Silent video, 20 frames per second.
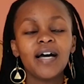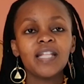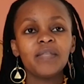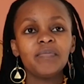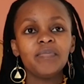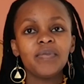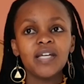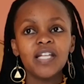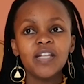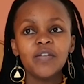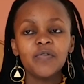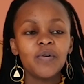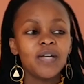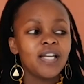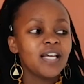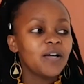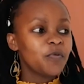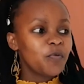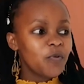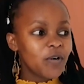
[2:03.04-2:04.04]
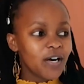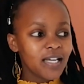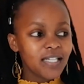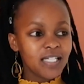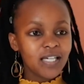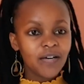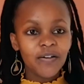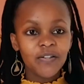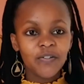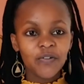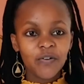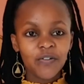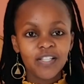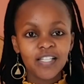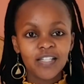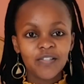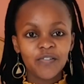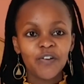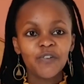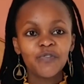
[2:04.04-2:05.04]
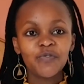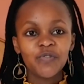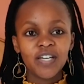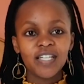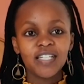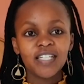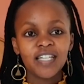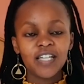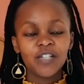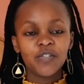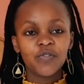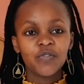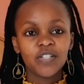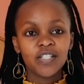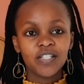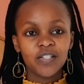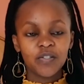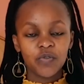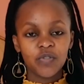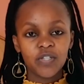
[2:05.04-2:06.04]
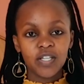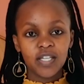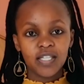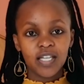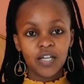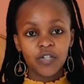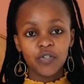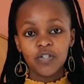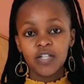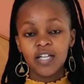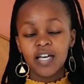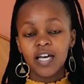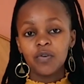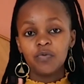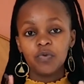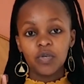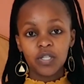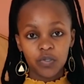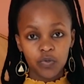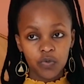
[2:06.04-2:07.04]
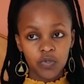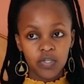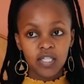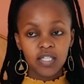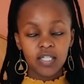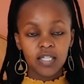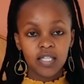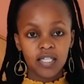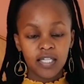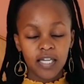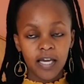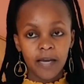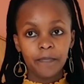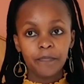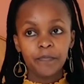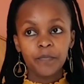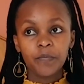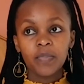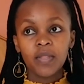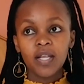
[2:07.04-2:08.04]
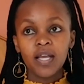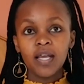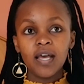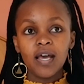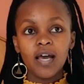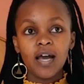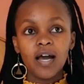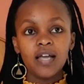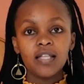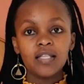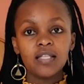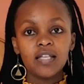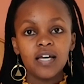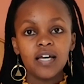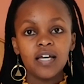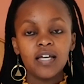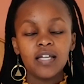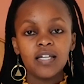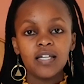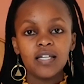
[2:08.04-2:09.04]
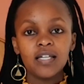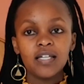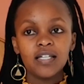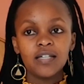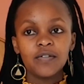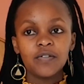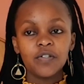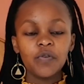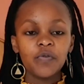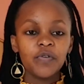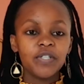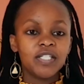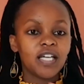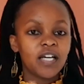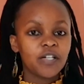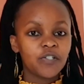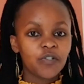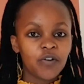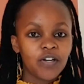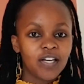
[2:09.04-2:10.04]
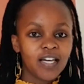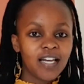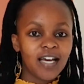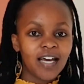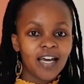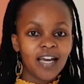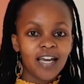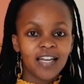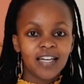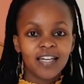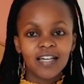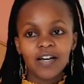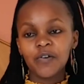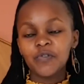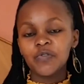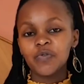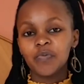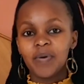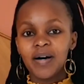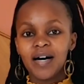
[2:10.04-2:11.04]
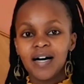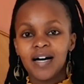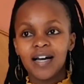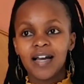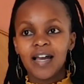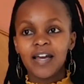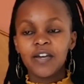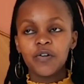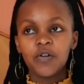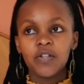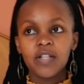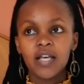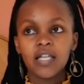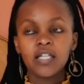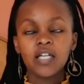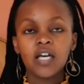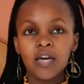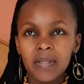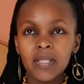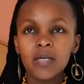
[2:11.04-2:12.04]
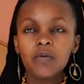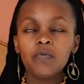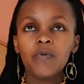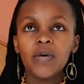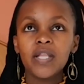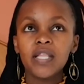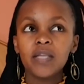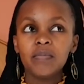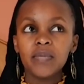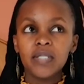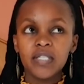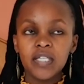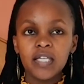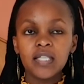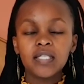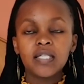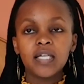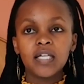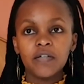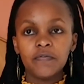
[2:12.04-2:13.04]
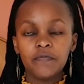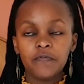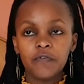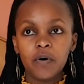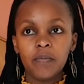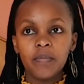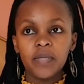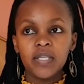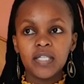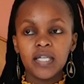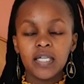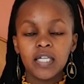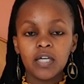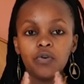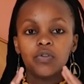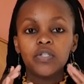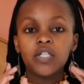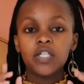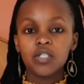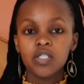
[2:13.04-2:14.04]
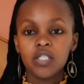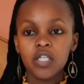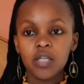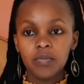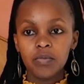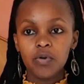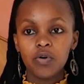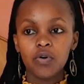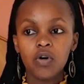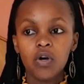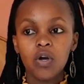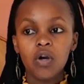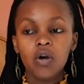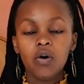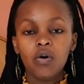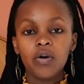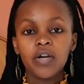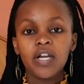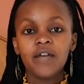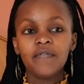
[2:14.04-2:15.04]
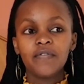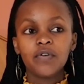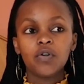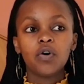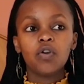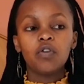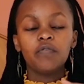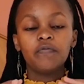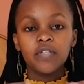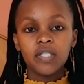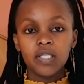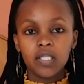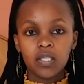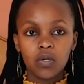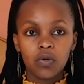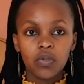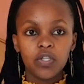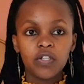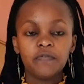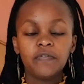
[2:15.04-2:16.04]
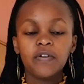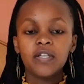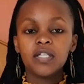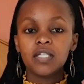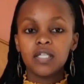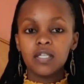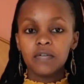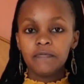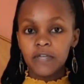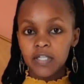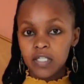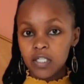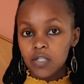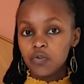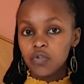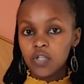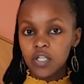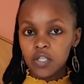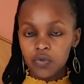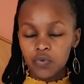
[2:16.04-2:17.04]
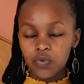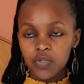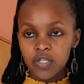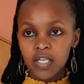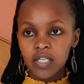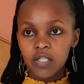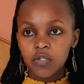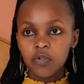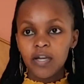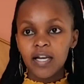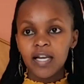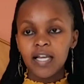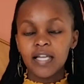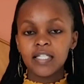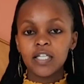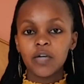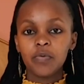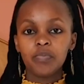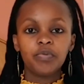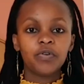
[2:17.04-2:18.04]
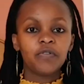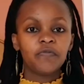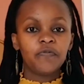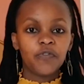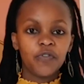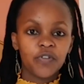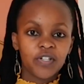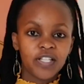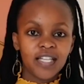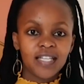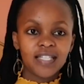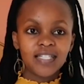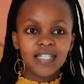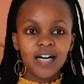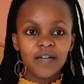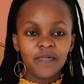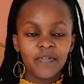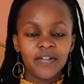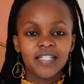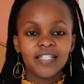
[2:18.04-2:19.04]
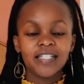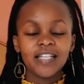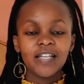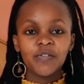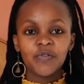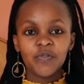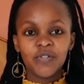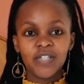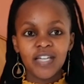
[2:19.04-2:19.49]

at the beginning, we're like, what? How is all this going to enter into this suitcase? I actually had 1 suitcase at the time. And then, so we checked online how to pack and all that. I think where the mistake started from is that I concentrated more on having all of these clothes fit into the suitcase. So I learned how people fold their stuff until they're so